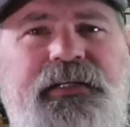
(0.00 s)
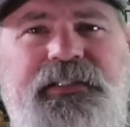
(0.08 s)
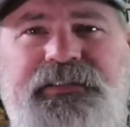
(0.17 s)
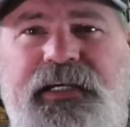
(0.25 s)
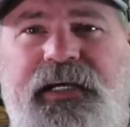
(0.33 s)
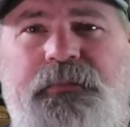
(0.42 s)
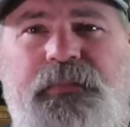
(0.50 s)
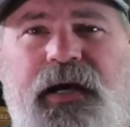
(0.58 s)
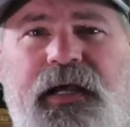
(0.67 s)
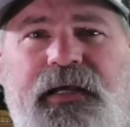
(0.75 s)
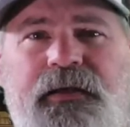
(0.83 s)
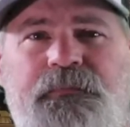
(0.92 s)
as a second
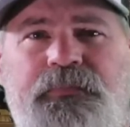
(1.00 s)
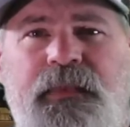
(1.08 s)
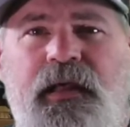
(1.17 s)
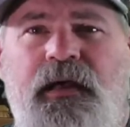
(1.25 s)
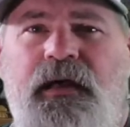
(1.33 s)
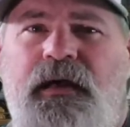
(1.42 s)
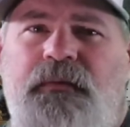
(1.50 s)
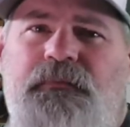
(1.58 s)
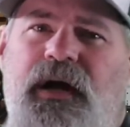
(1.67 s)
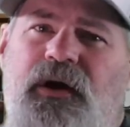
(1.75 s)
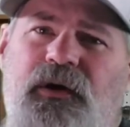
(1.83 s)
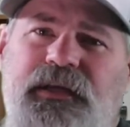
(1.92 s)
bike.
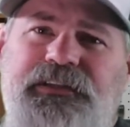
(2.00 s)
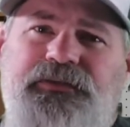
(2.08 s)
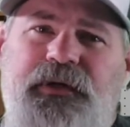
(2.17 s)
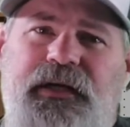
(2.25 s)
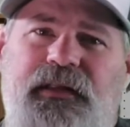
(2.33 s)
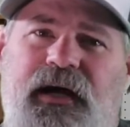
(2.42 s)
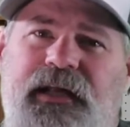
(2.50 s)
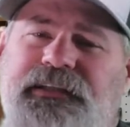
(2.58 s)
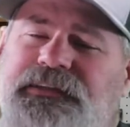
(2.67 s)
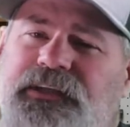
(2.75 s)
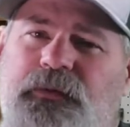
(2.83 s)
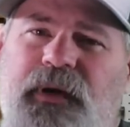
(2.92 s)
My Harley Street Glide
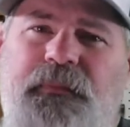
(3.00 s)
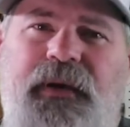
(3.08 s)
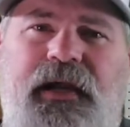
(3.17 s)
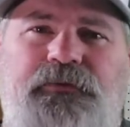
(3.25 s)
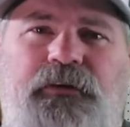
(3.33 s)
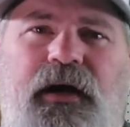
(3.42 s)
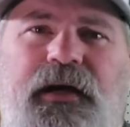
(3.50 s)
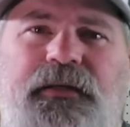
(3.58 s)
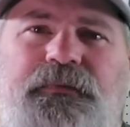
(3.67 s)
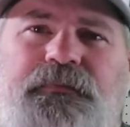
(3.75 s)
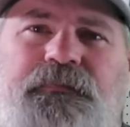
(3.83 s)
is still my main ride.